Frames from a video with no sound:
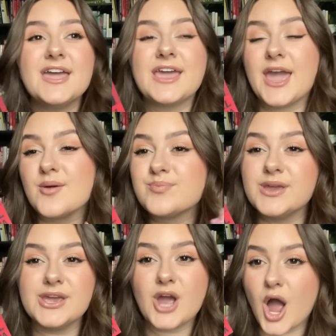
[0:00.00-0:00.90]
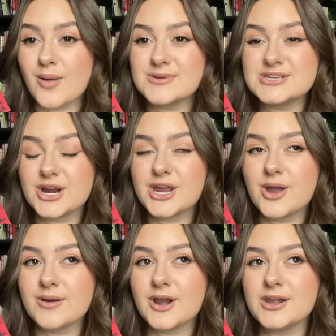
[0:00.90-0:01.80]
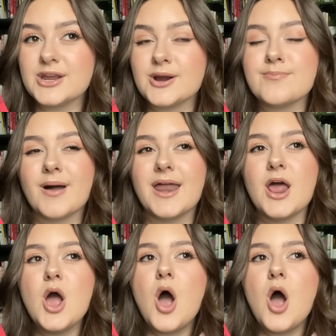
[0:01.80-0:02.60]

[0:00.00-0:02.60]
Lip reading: campy commentary going on here, but